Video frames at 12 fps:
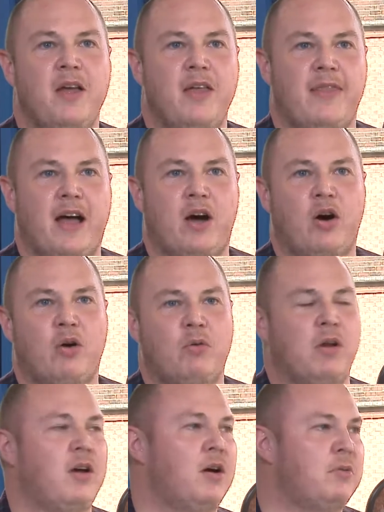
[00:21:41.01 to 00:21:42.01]
that whole
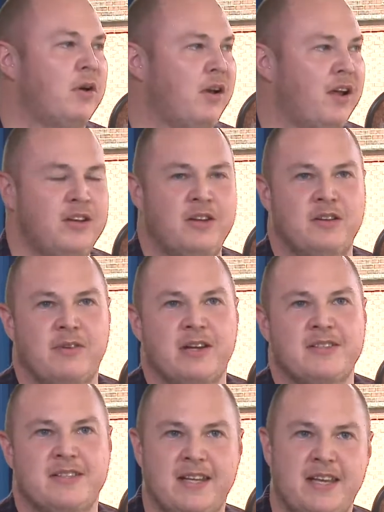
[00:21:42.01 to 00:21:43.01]
online
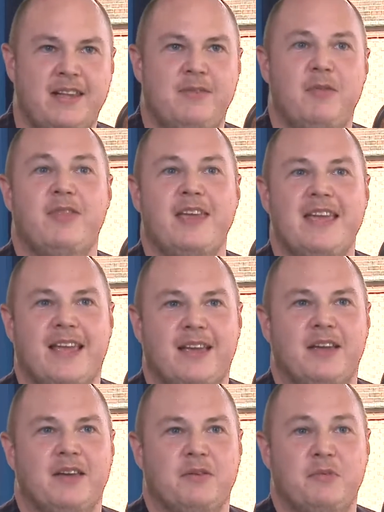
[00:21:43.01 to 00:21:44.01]
university
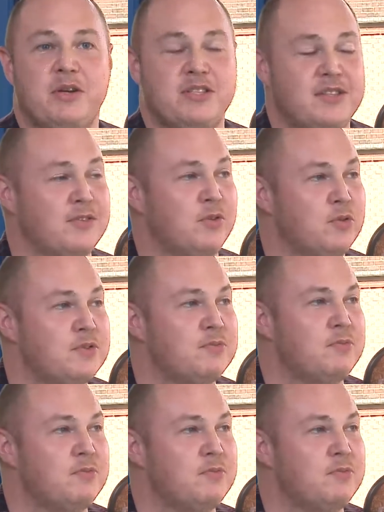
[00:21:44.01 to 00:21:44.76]
thing, which is, of course,